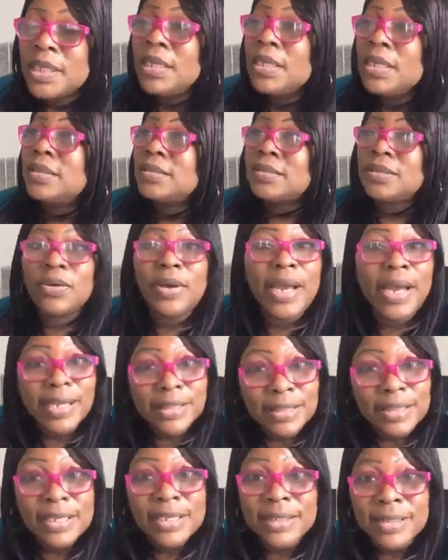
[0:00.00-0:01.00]
So I
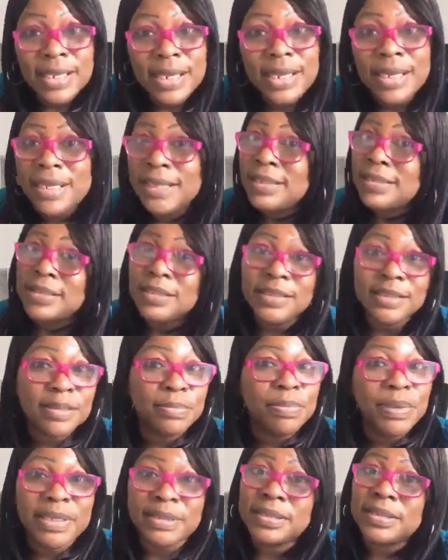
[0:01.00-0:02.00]
think that it's just
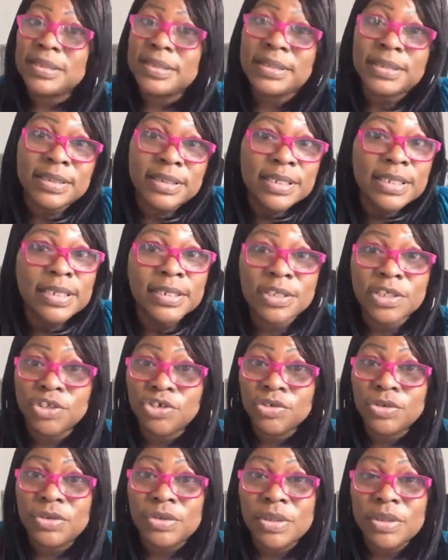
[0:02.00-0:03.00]
best to tell the
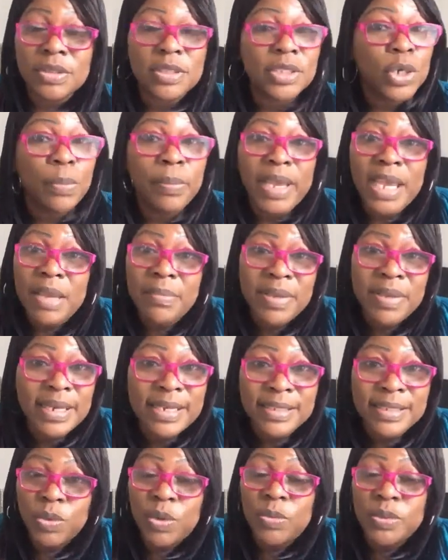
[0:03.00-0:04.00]
truth. So maybe
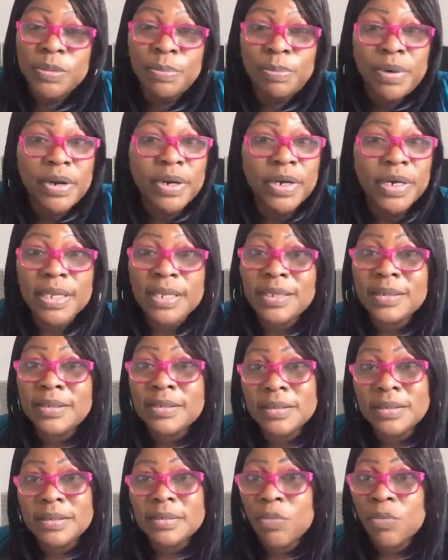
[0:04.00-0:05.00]
that's what was burning in
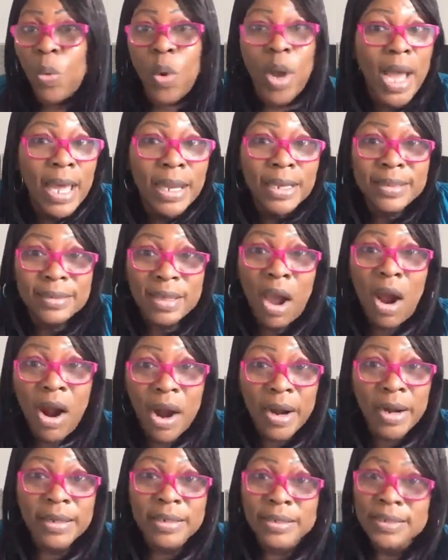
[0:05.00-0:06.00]
Wiley's
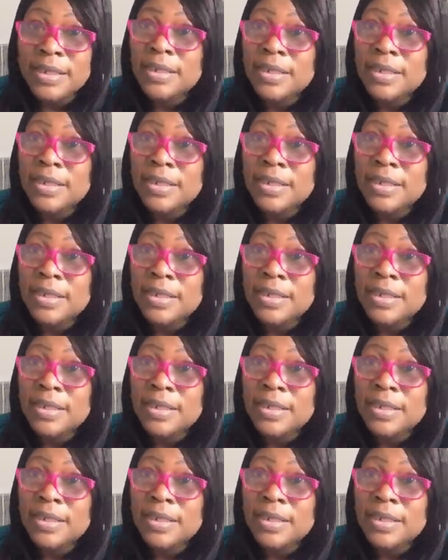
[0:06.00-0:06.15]
heart,